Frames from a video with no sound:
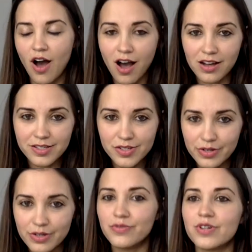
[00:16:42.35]
August
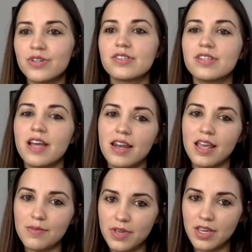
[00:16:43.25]
31st at
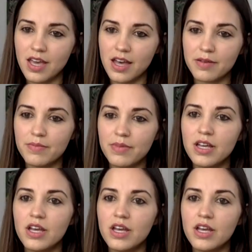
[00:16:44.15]
8 p.m.